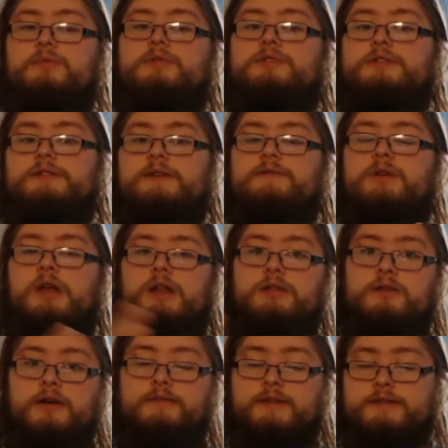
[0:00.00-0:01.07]
which is if you get
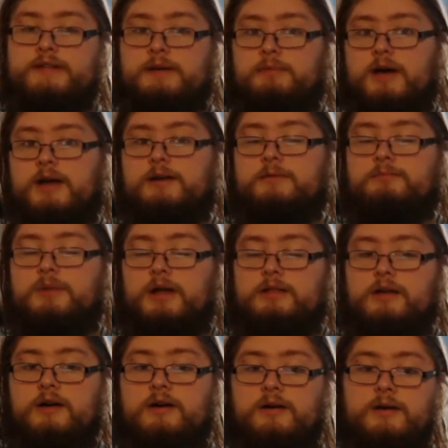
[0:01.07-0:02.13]
3 of the same item by
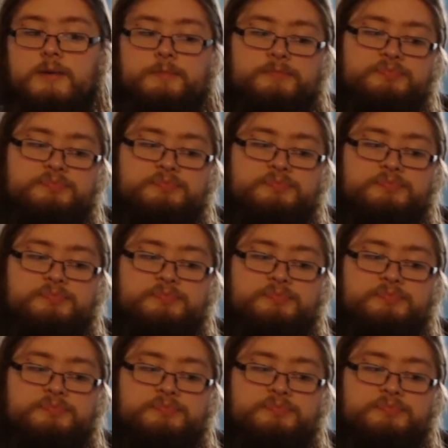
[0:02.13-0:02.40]
luck,